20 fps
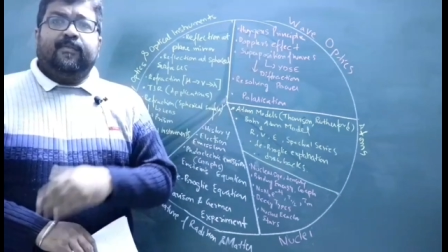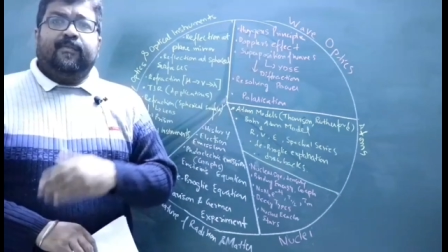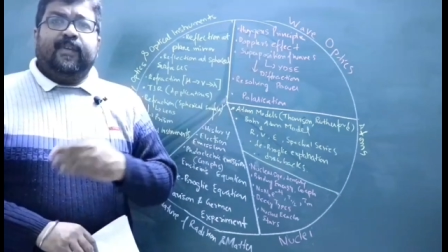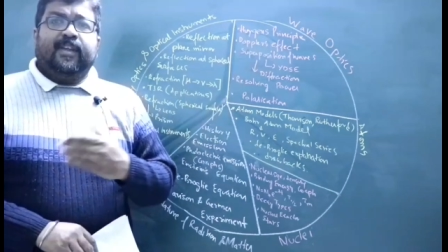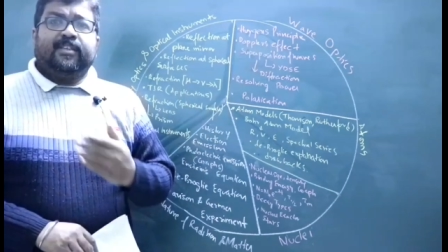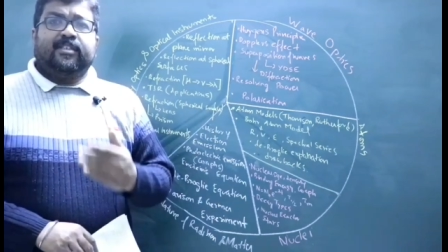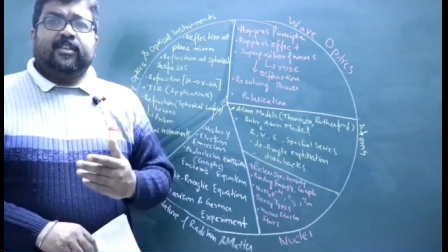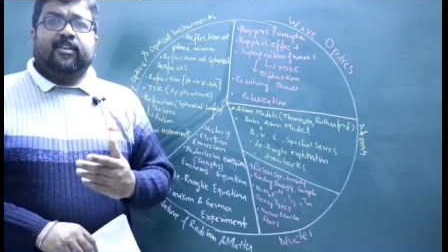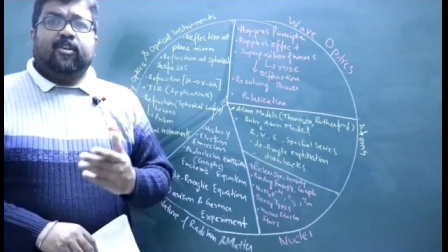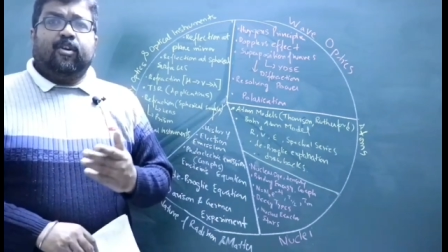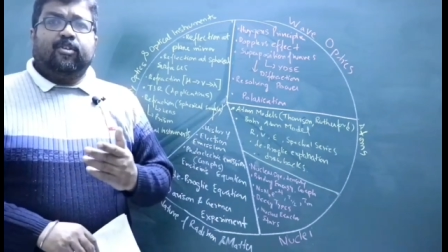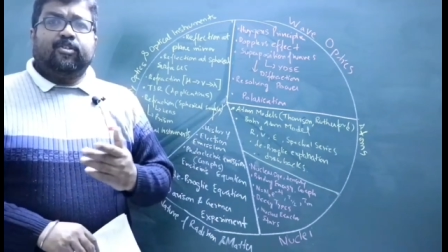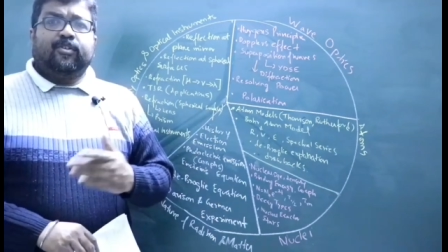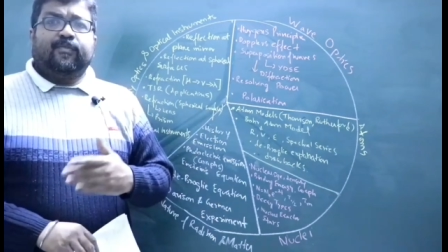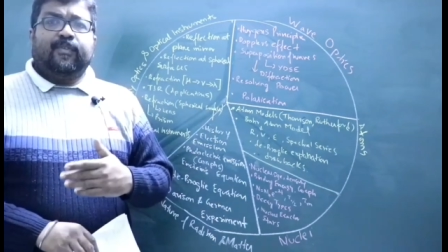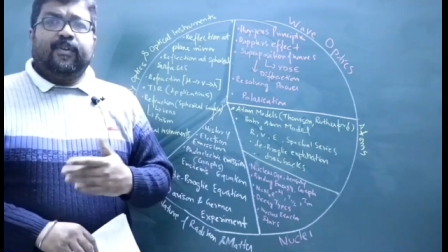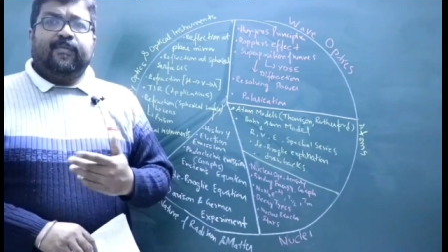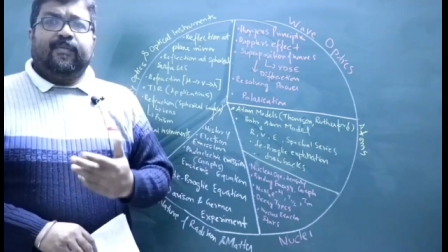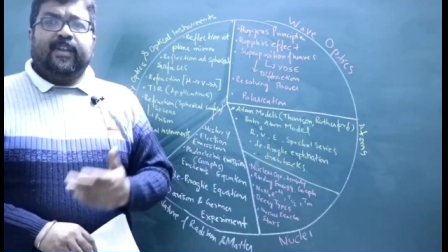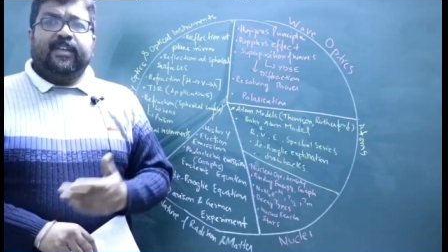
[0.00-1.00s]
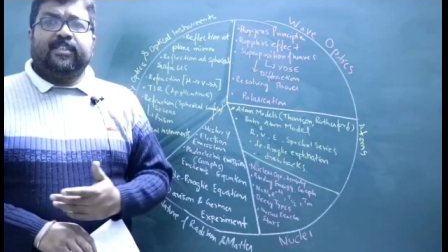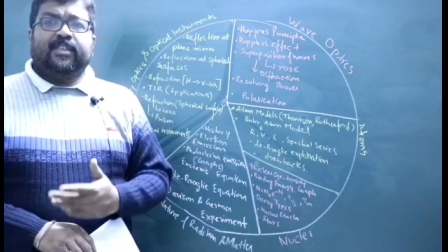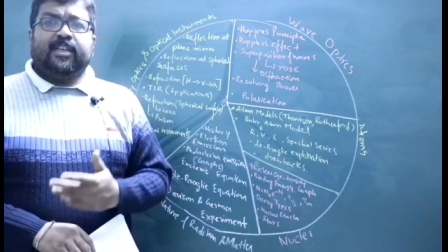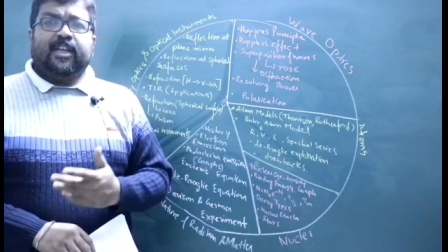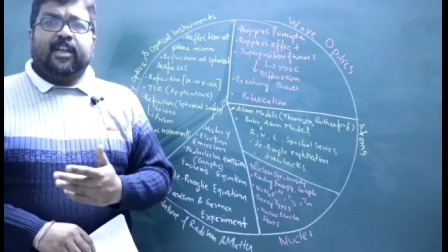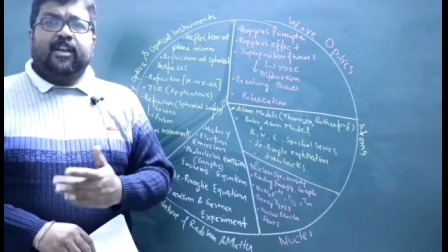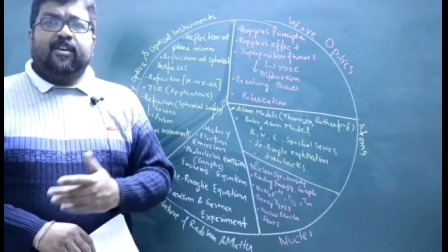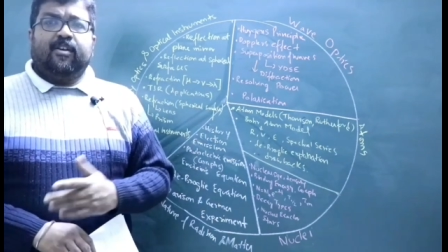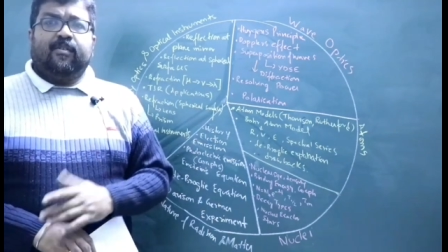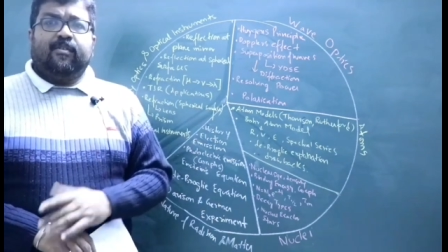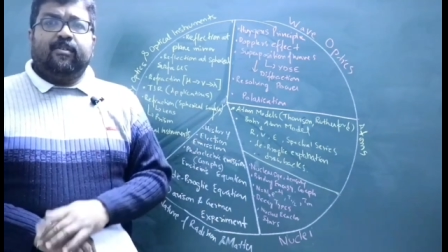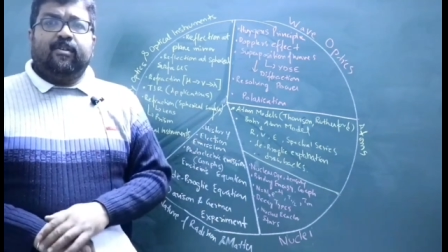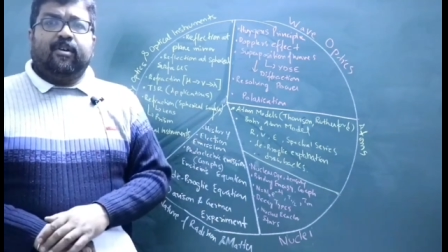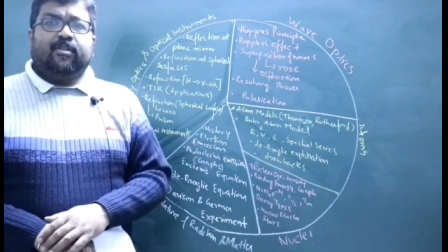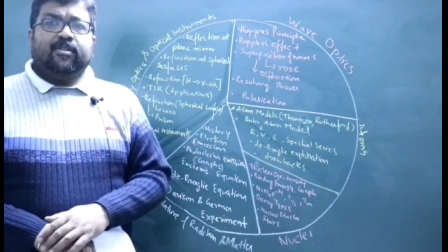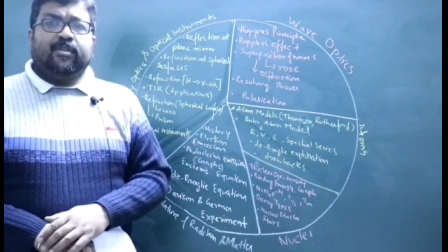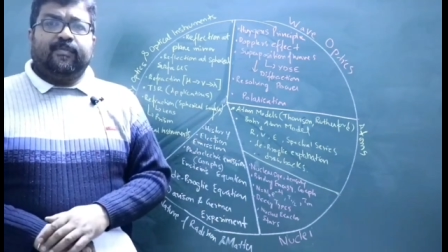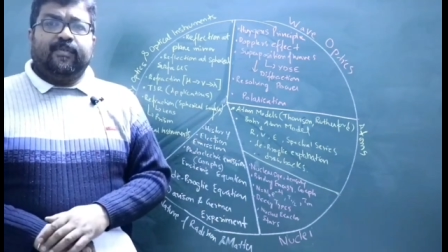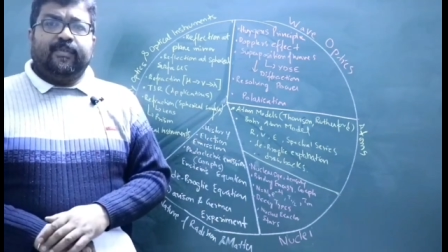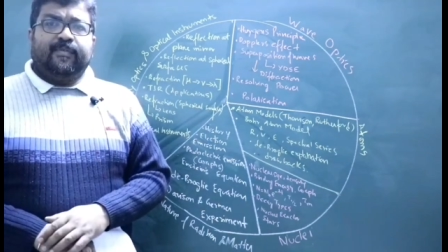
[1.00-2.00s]
reflection, laws of reflection and
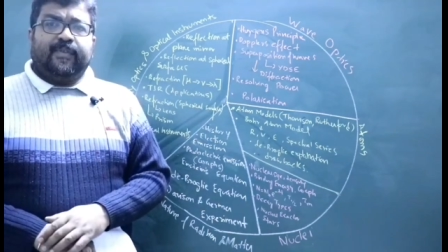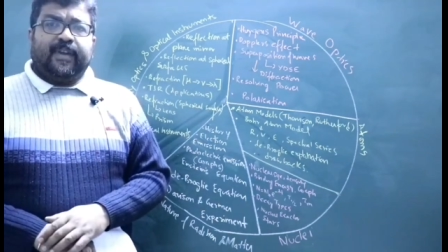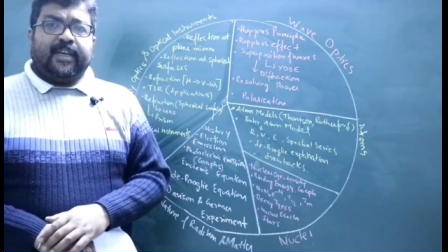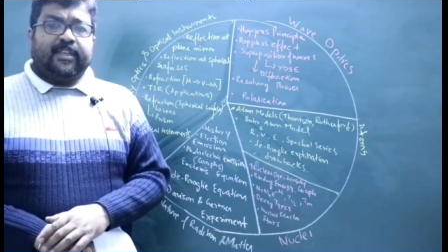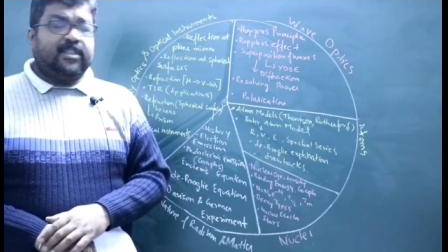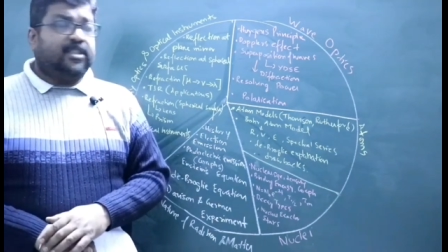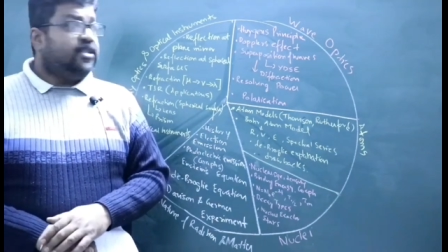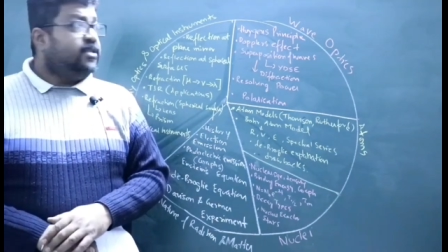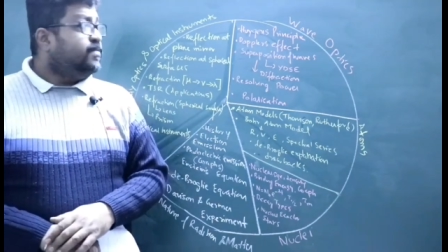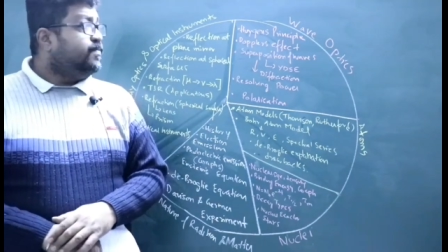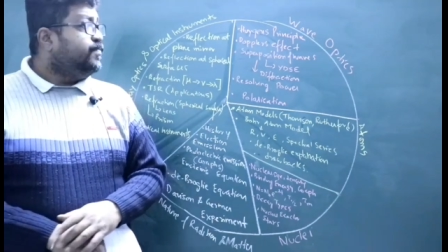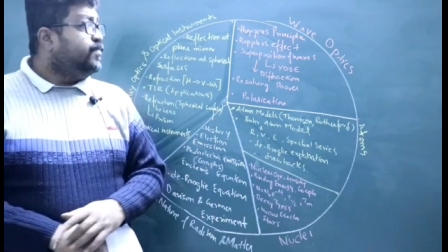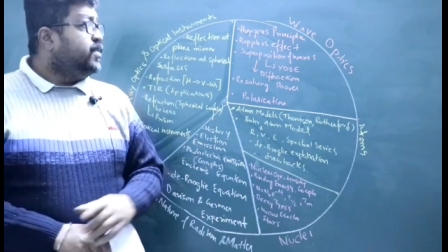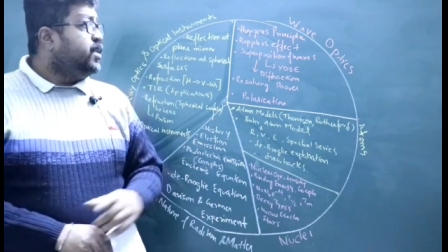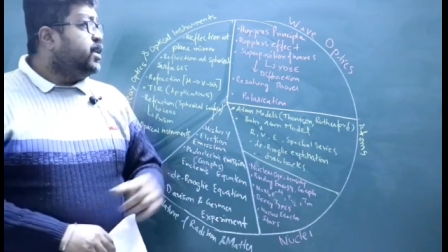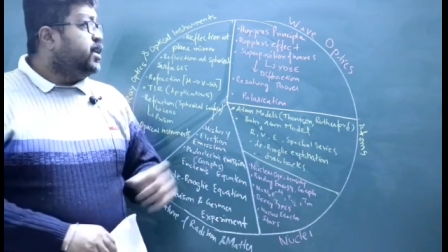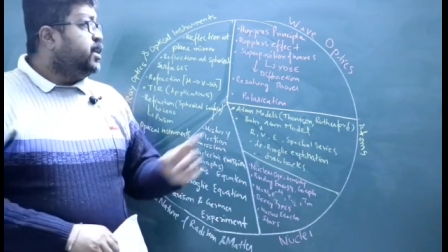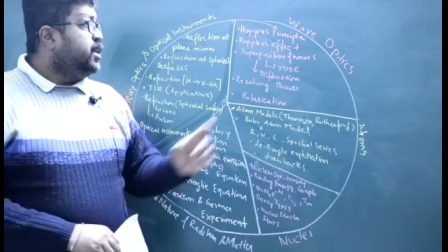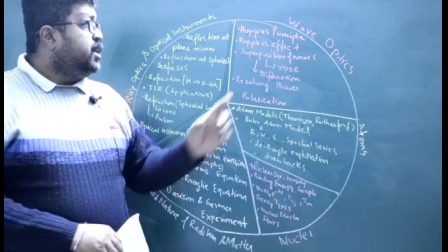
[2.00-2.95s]
laws of refraction,